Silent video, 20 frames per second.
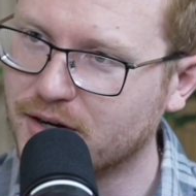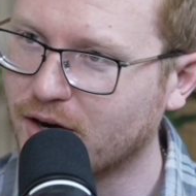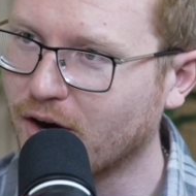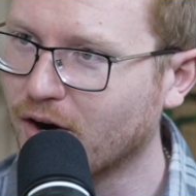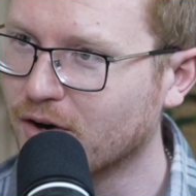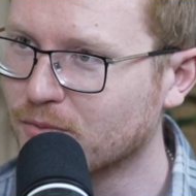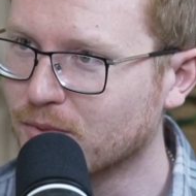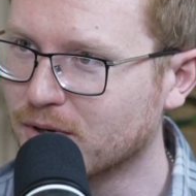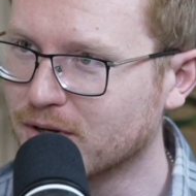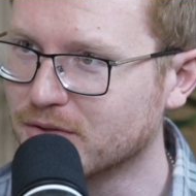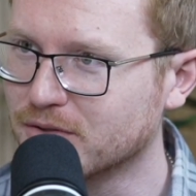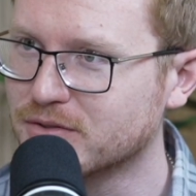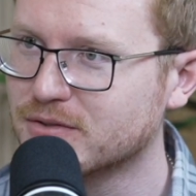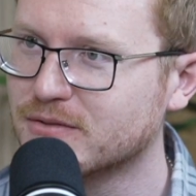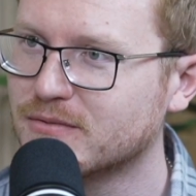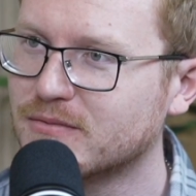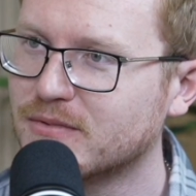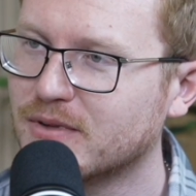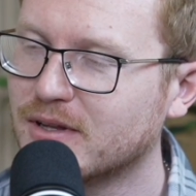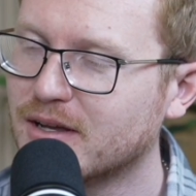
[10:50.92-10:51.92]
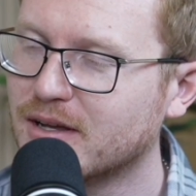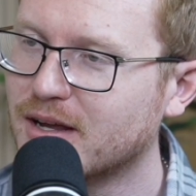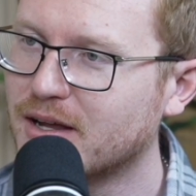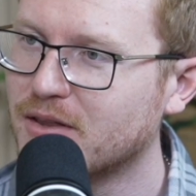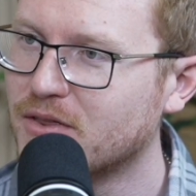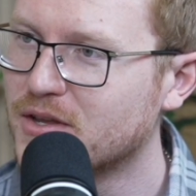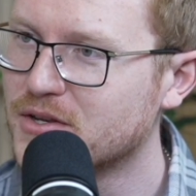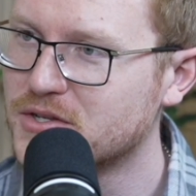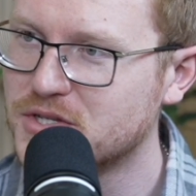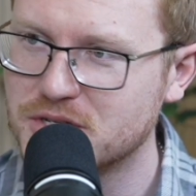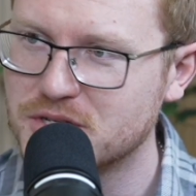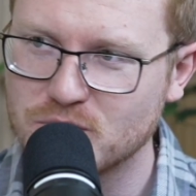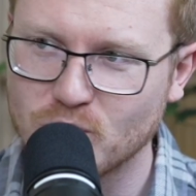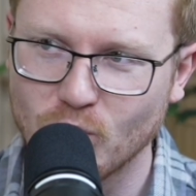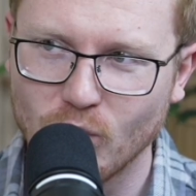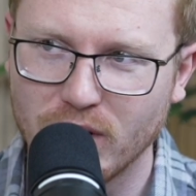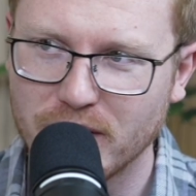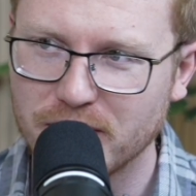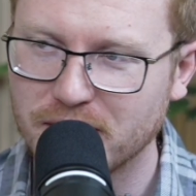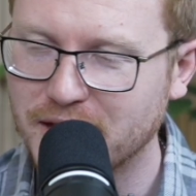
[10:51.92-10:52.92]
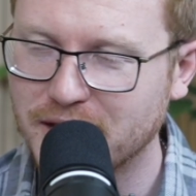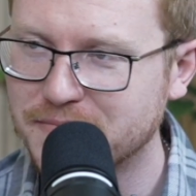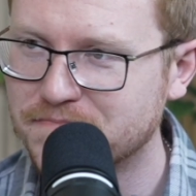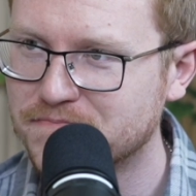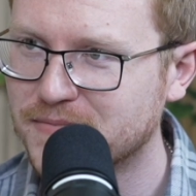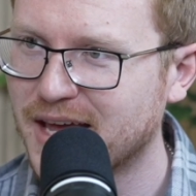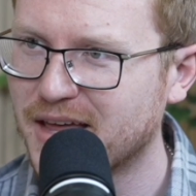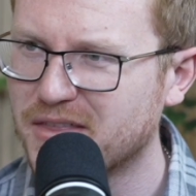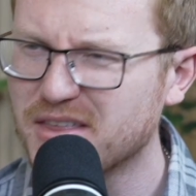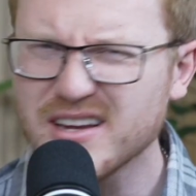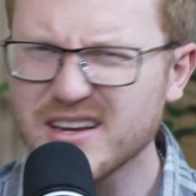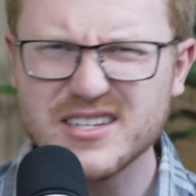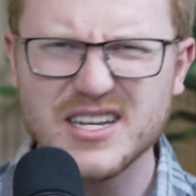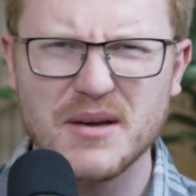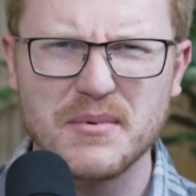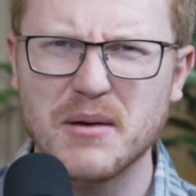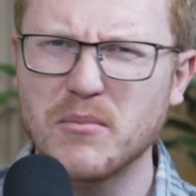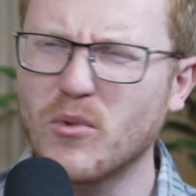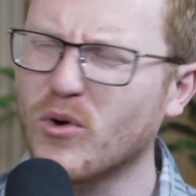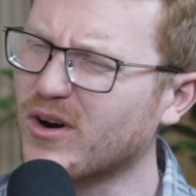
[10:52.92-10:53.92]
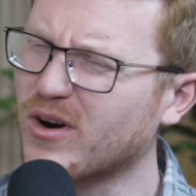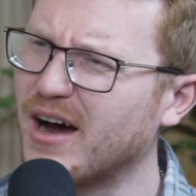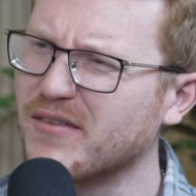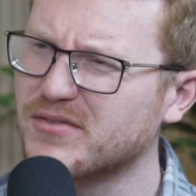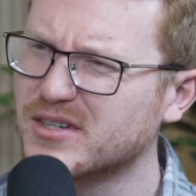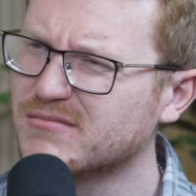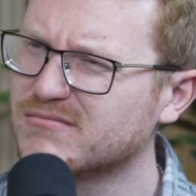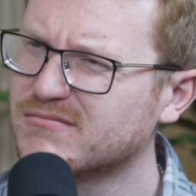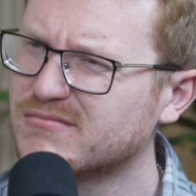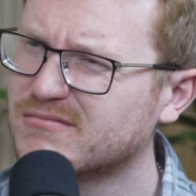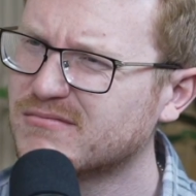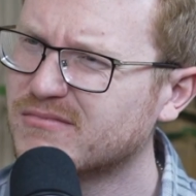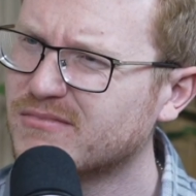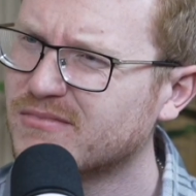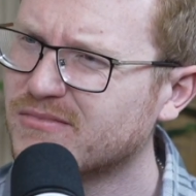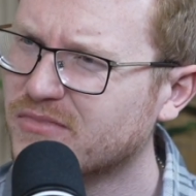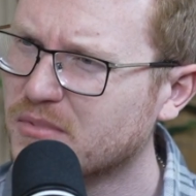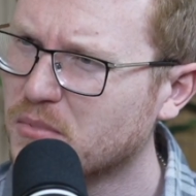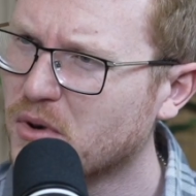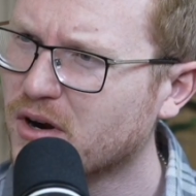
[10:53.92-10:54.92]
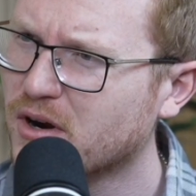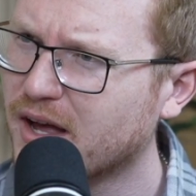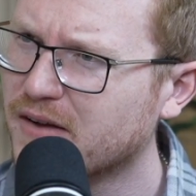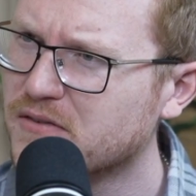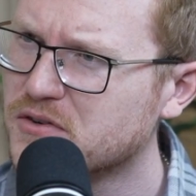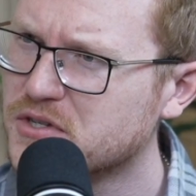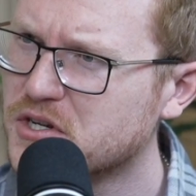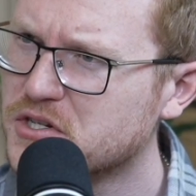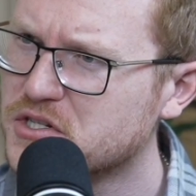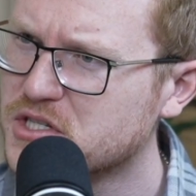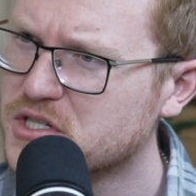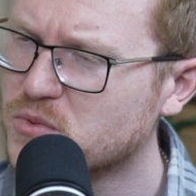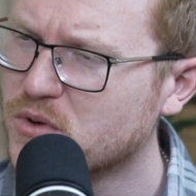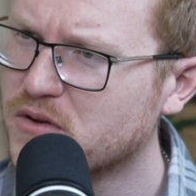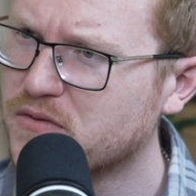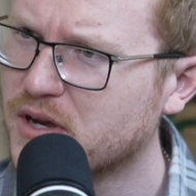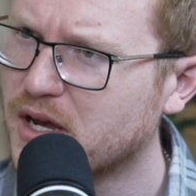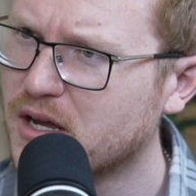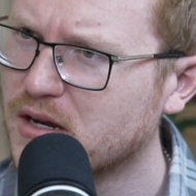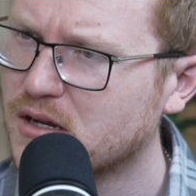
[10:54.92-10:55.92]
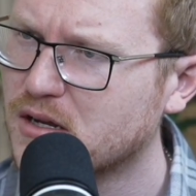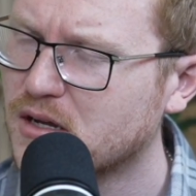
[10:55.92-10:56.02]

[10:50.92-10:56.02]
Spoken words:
Guardrails. This is one that I think is coming up more often from our conversations that we've had.